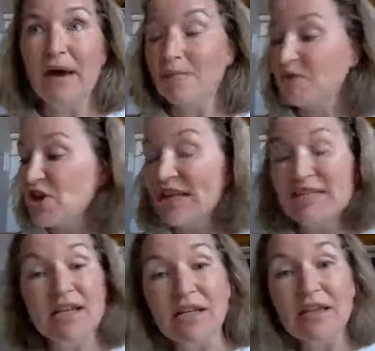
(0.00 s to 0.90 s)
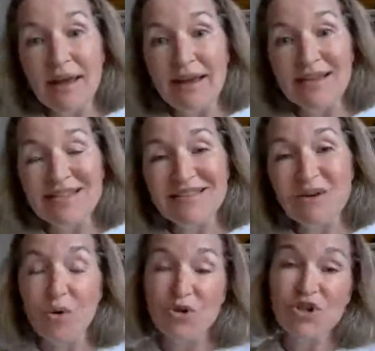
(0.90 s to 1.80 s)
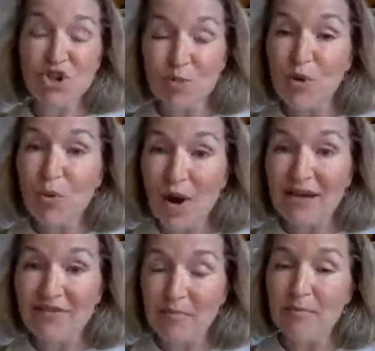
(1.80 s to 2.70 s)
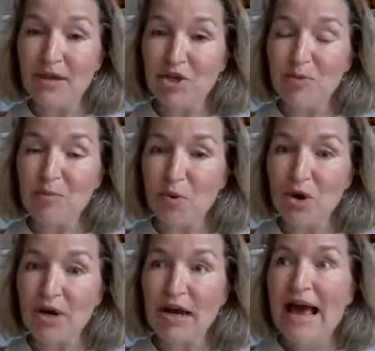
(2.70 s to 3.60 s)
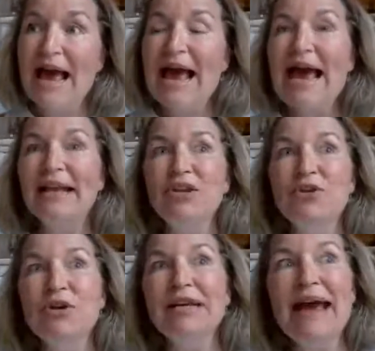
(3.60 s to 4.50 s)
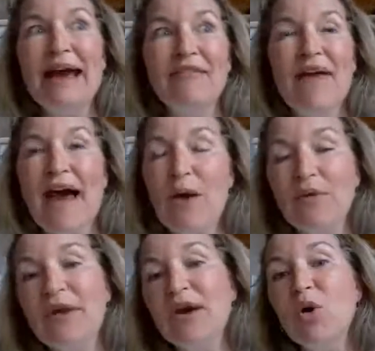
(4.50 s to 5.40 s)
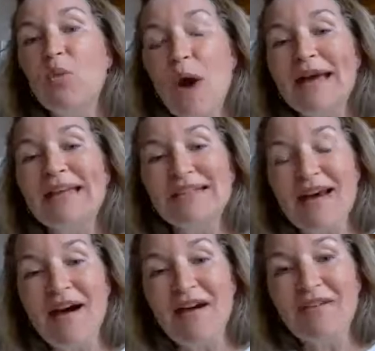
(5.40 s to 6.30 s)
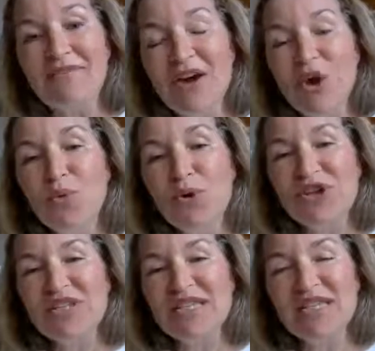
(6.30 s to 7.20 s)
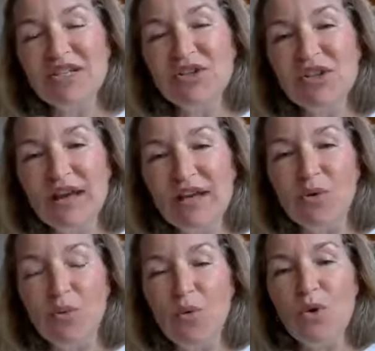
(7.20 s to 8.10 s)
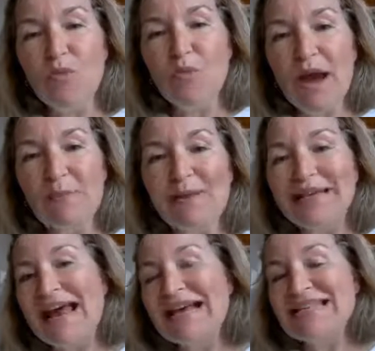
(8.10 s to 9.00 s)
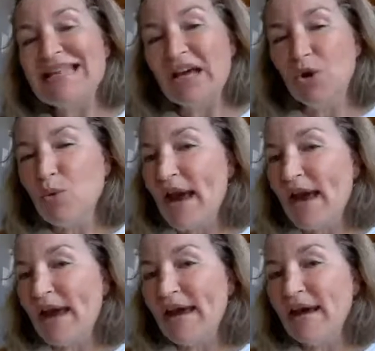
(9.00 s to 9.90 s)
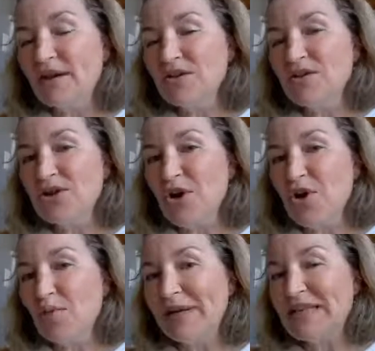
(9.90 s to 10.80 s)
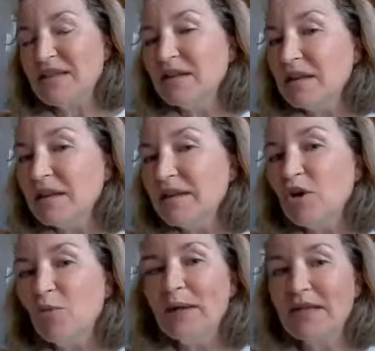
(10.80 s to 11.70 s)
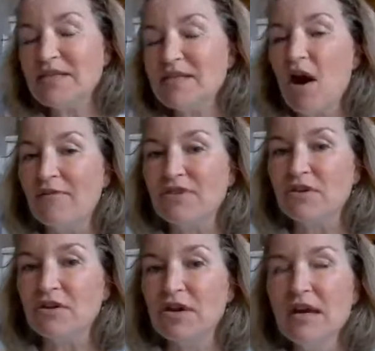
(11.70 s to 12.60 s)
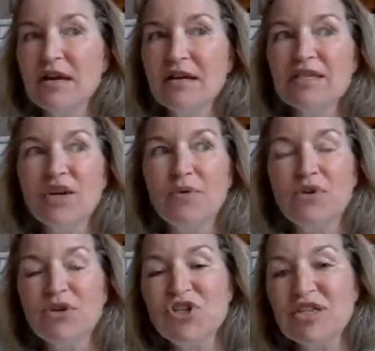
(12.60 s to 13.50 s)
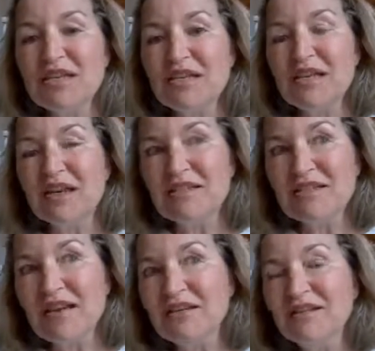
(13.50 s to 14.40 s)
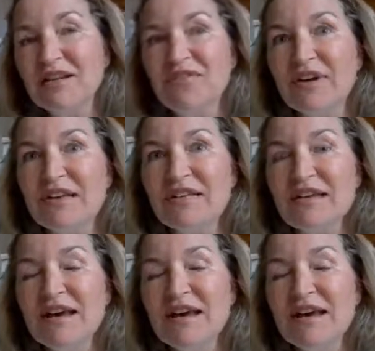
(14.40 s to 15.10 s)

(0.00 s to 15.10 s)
Chantilly lace or super white from Benjamin Moore, and you can have that with like a white dove, which is still like a warm white, but it has that gray undertone, but it's a little bit softer. So there's just a subtle difference.